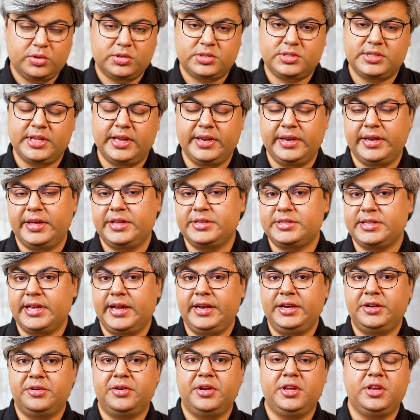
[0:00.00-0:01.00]
Sun is
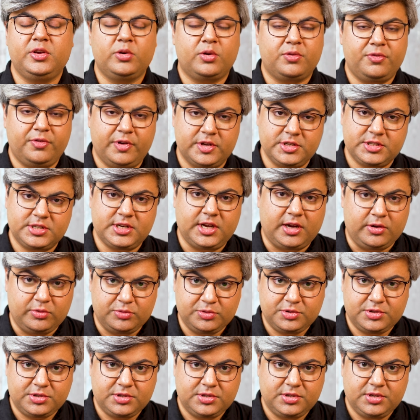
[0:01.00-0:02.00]
entering your 1st
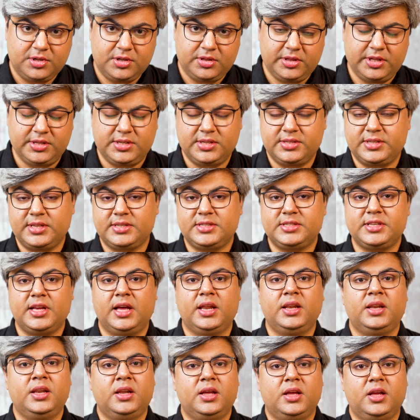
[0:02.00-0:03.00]
house. This is a
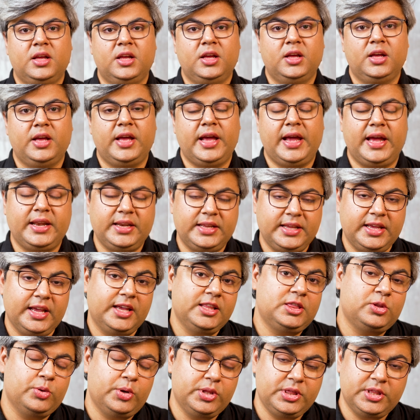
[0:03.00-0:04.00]
Sun and
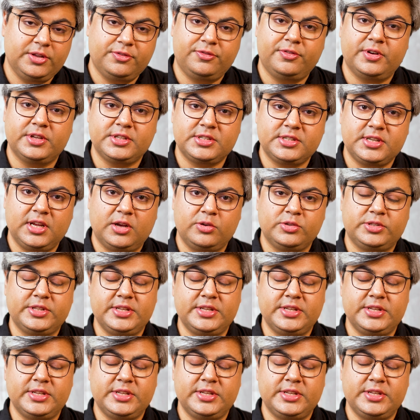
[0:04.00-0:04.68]
Ketu in the 1st house.